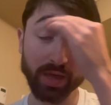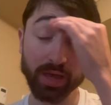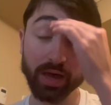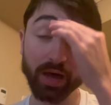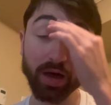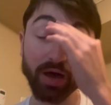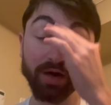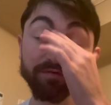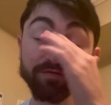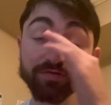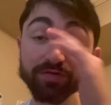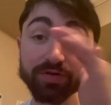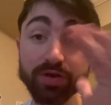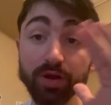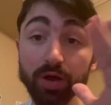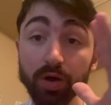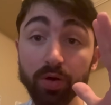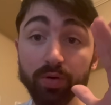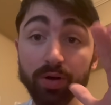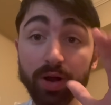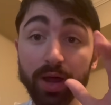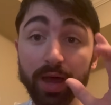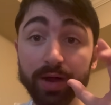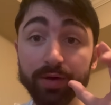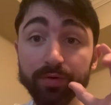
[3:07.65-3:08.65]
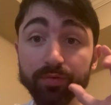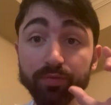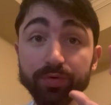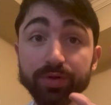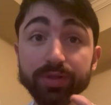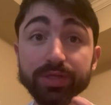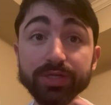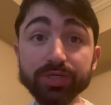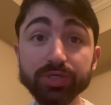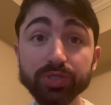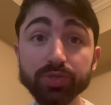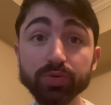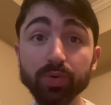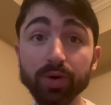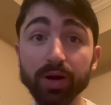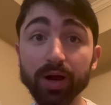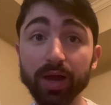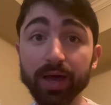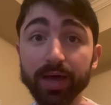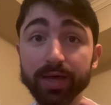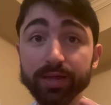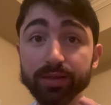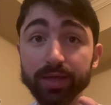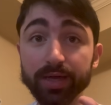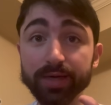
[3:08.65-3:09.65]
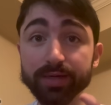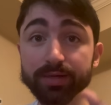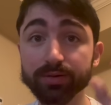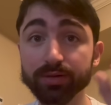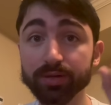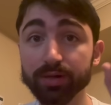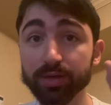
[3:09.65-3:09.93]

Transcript: Of note, I really do want to highlight,